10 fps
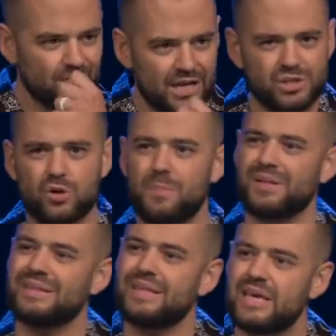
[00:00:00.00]
And so to
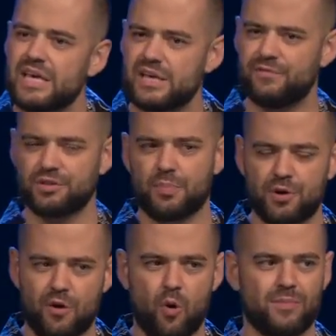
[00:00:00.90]
believe what the
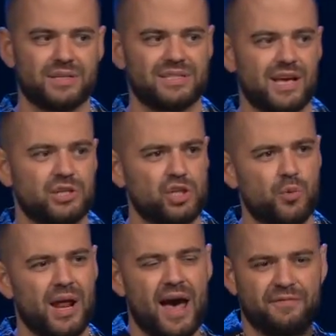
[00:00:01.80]
Book of Mormon says, you
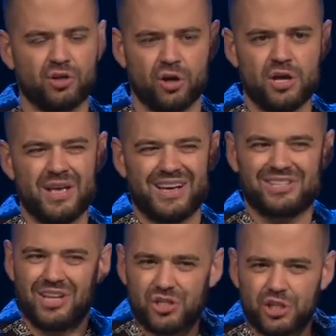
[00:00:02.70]
would have to
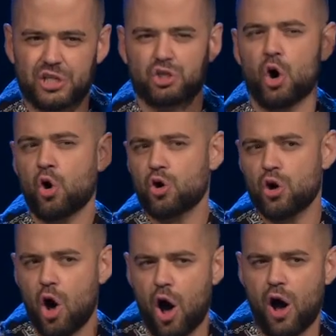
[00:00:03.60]
essentially turn
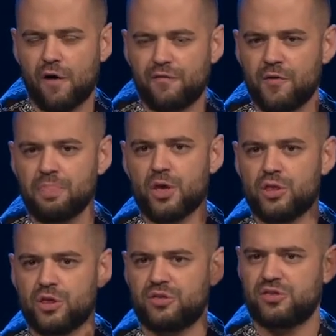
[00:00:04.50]
off
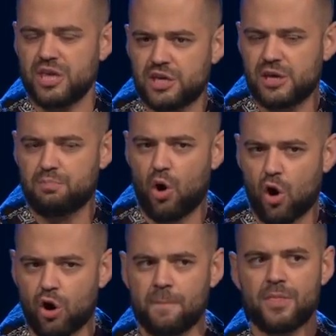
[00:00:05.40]
the thinking
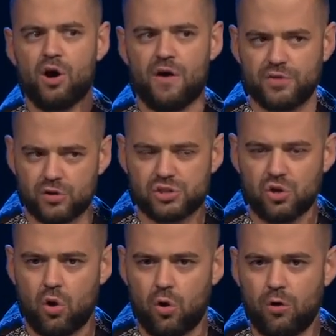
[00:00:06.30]
part of your
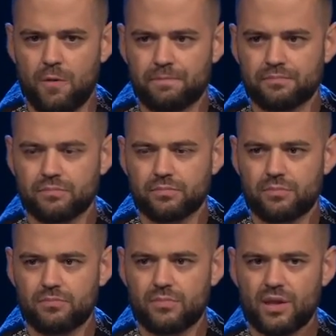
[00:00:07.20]
soul
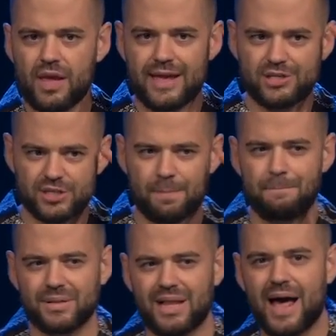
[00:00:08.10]
and just
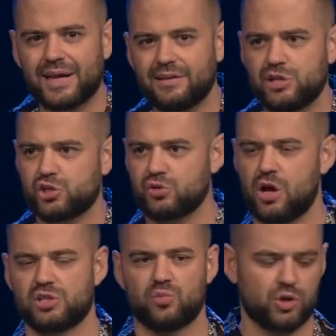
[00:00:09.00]
blindly
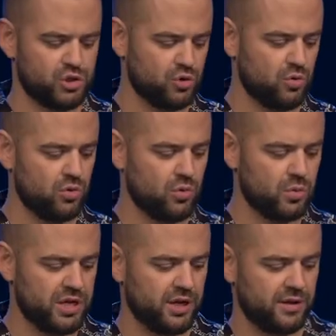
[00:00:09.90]
trust what you're
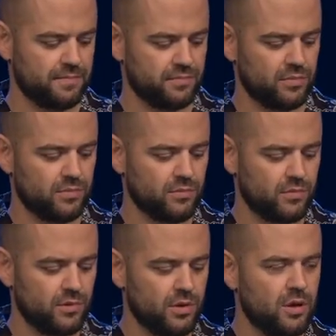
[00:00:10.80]
reading.
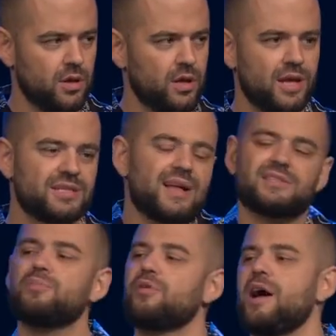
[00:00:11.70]
And it's not
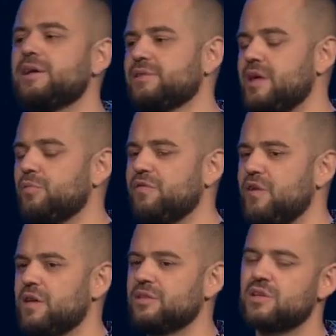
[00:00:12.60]
surprising that we
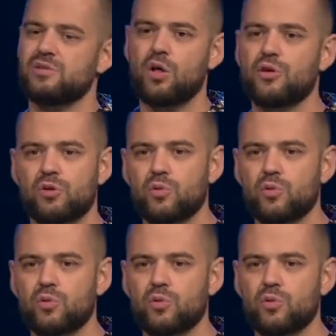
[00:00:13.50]
find this because all other